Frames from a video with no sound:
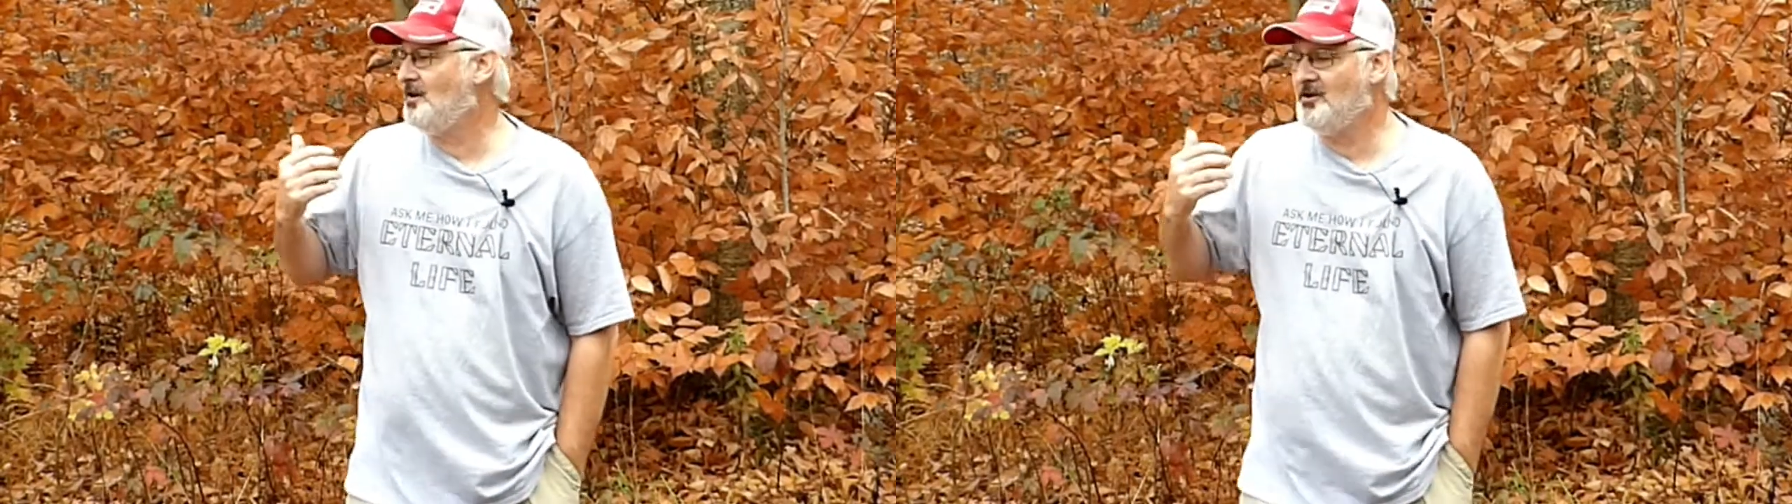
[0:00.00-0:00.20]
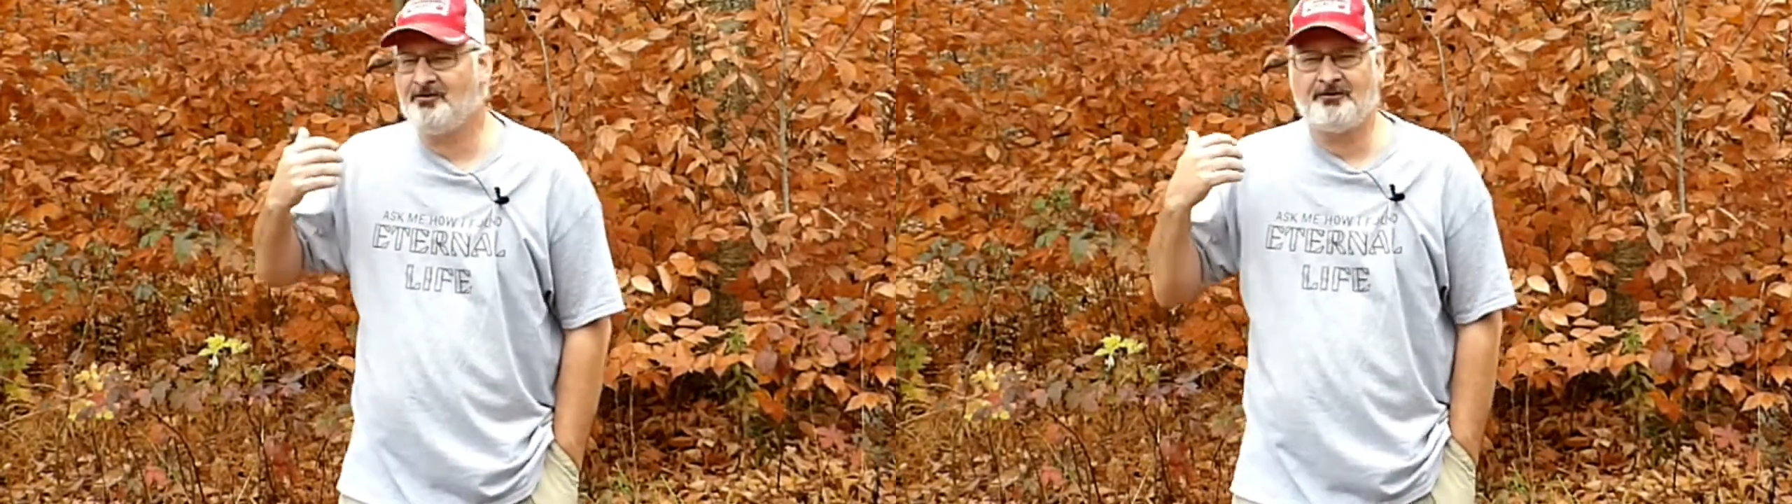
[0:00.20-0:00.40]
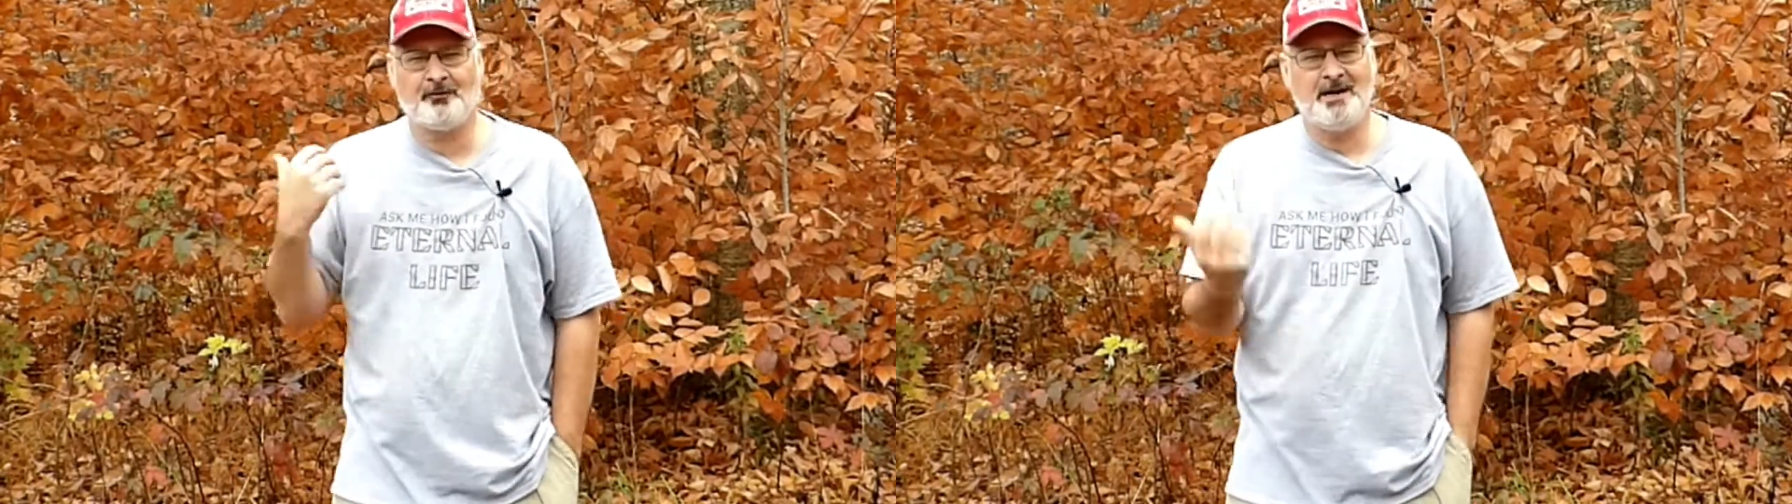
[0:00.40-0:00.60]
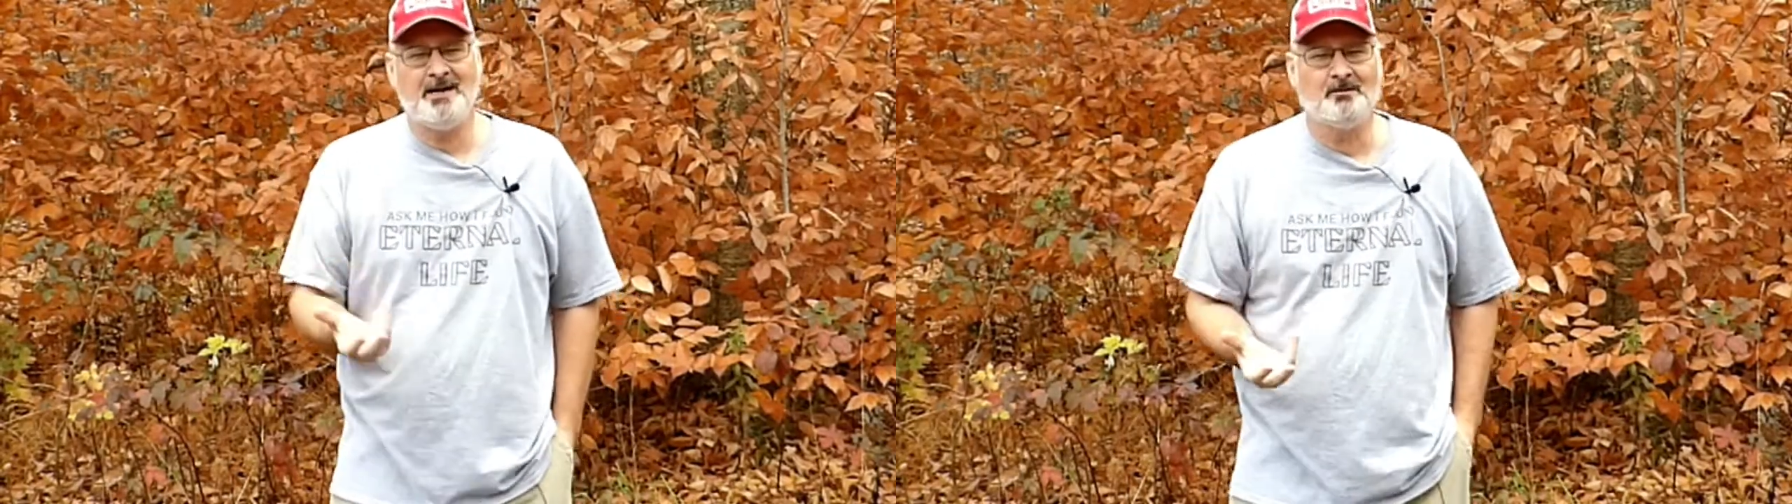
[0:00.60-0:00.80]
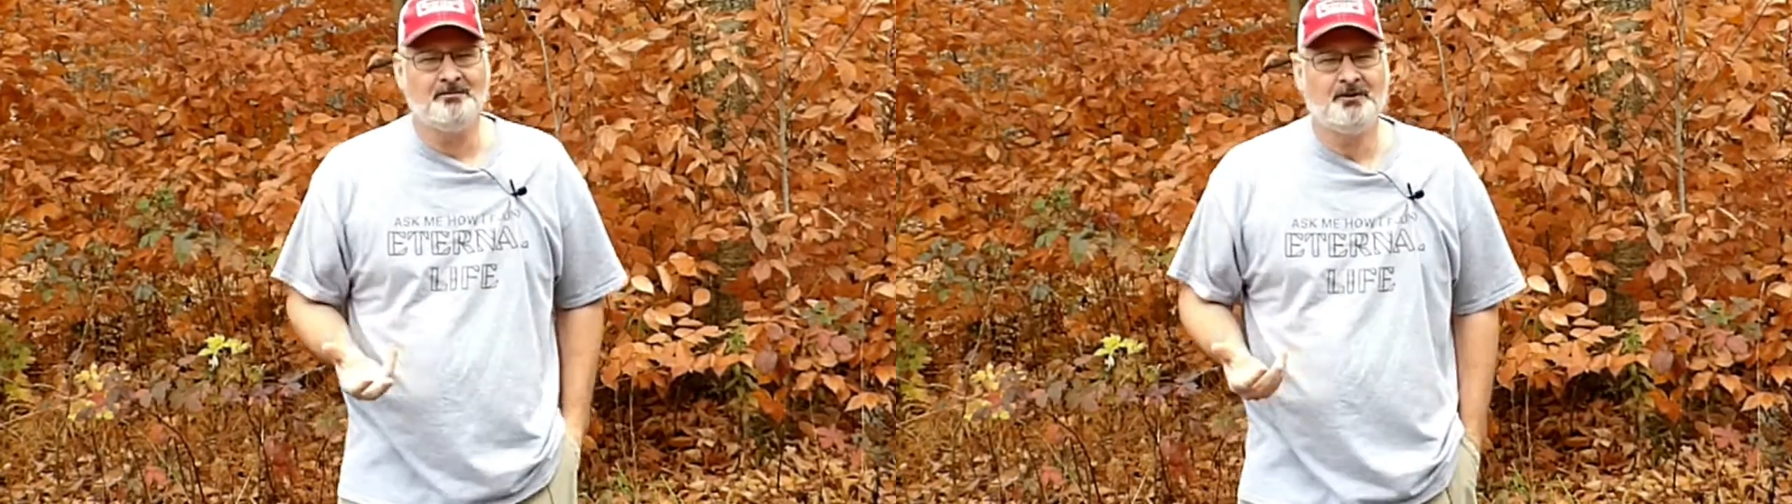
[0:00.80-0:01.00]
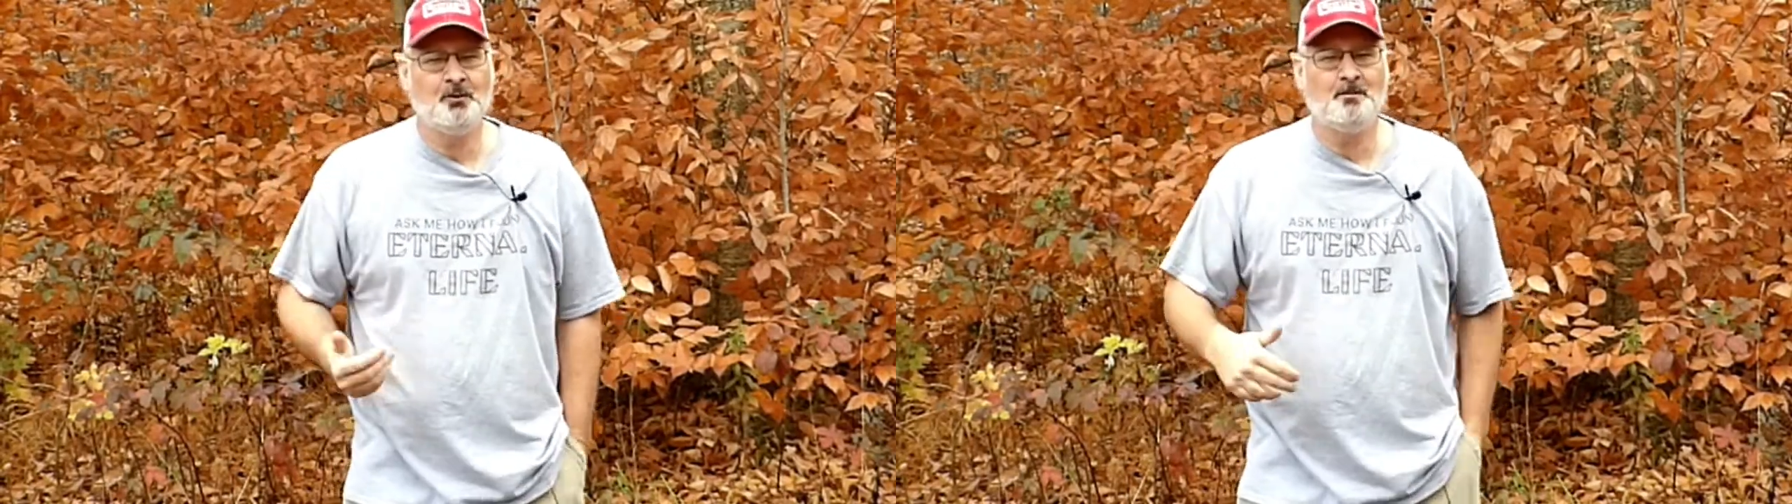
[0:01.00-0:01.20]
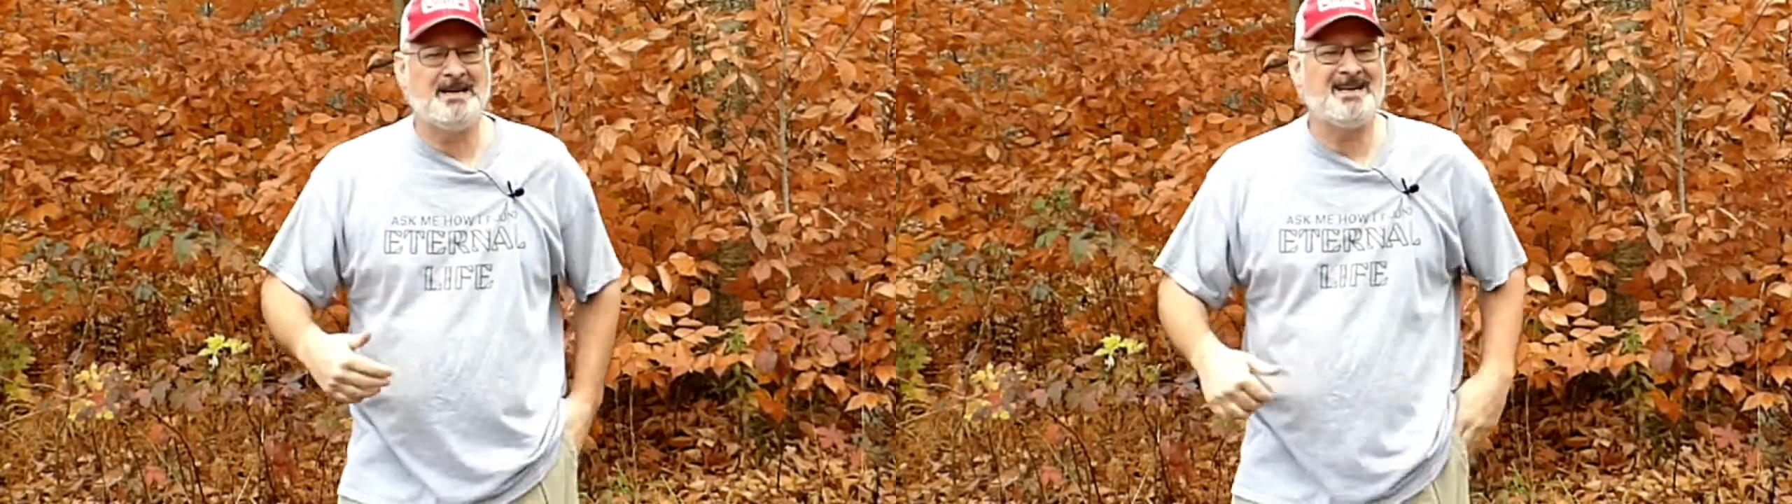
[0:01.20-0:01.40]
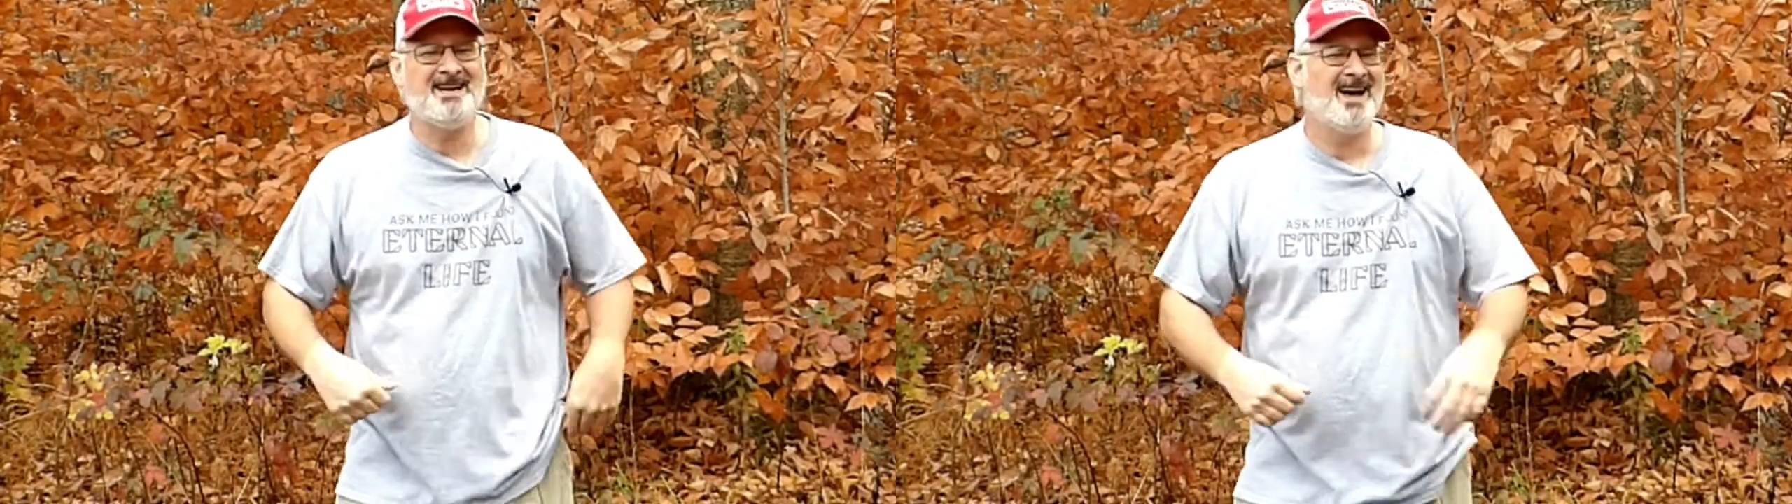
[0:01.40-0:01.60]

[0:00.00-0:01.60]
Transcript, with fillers: the freedom to be